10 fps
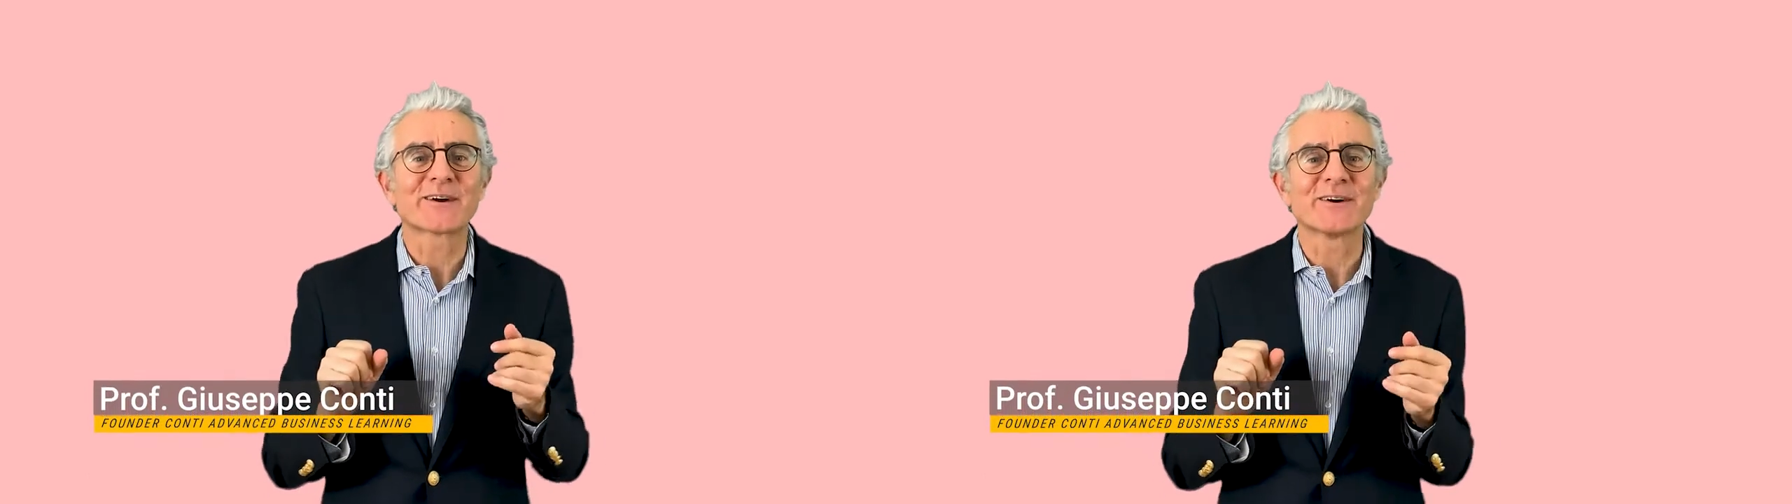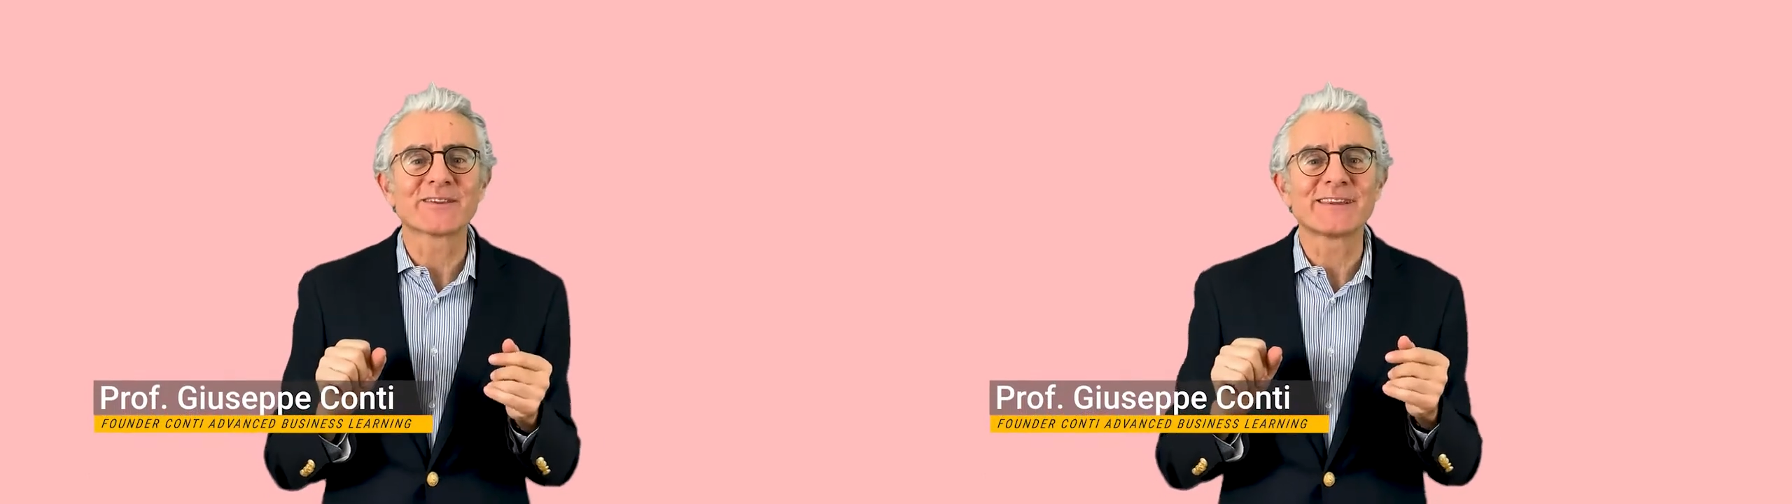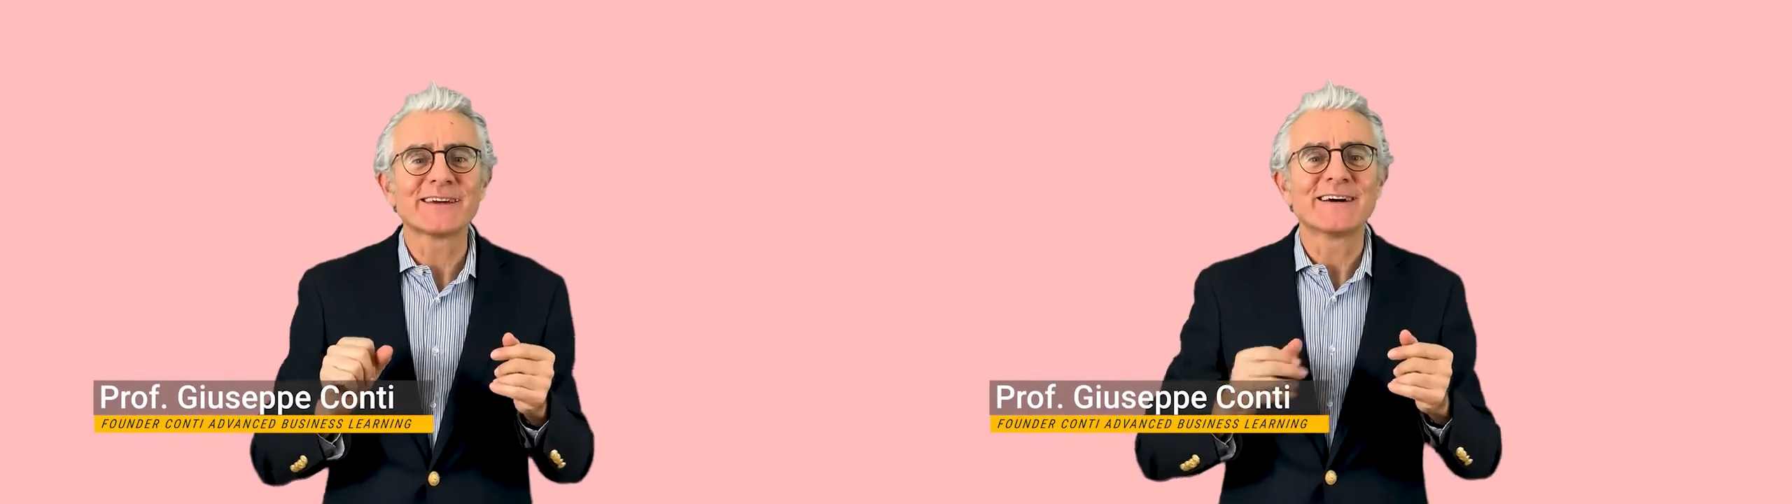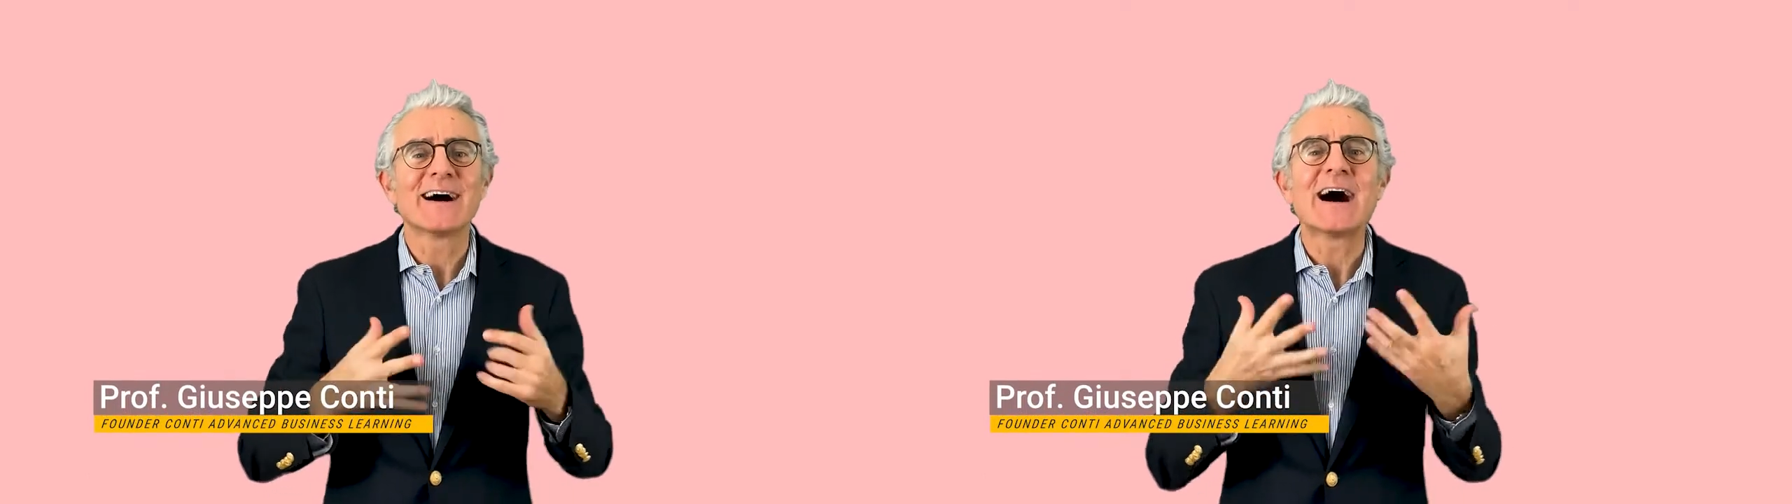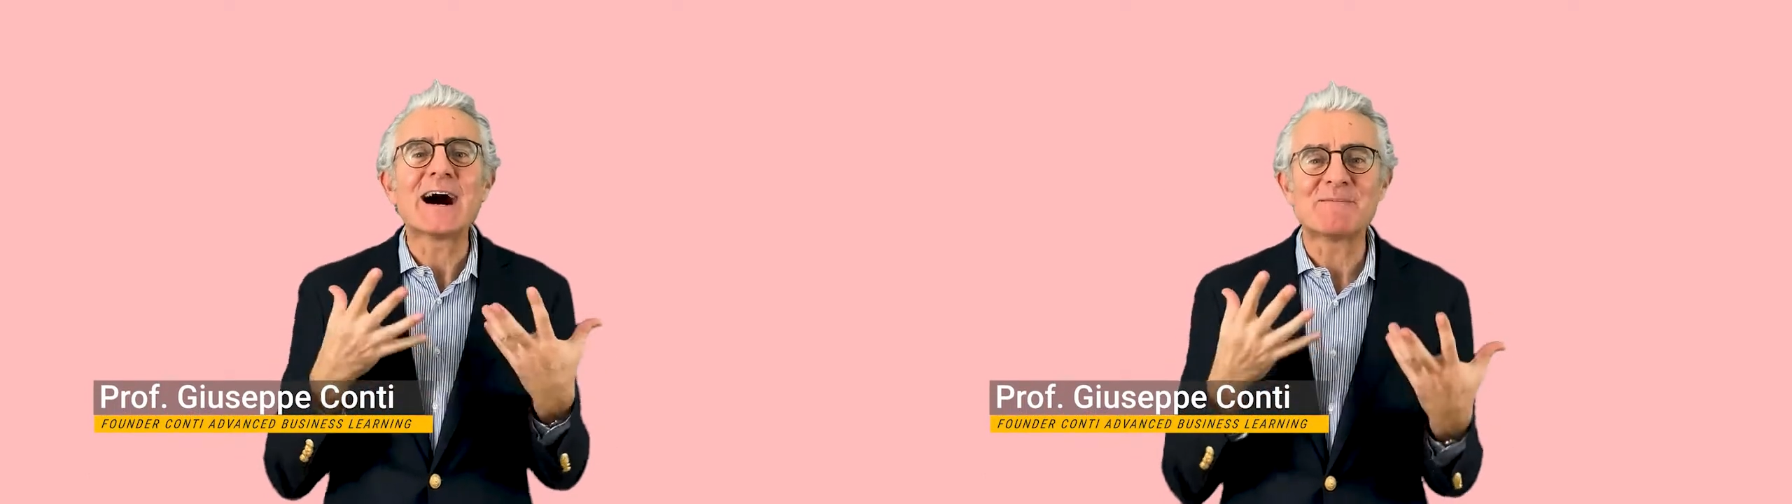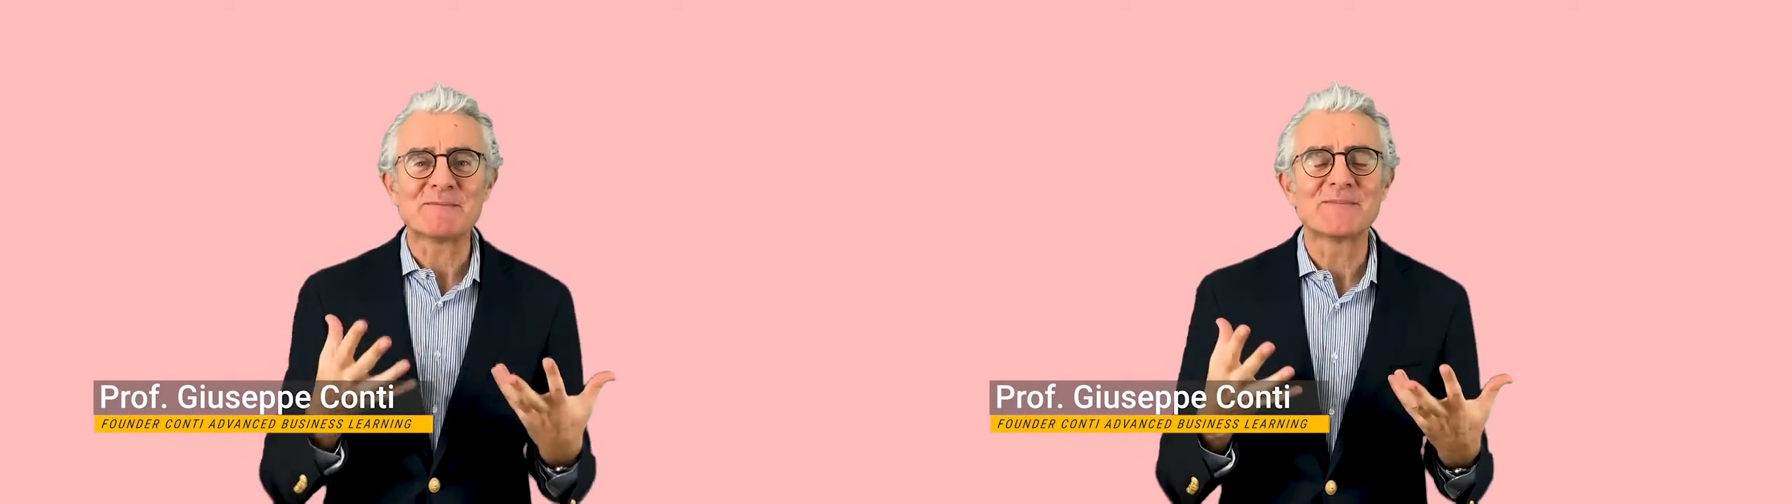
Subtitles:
Conti. I'm a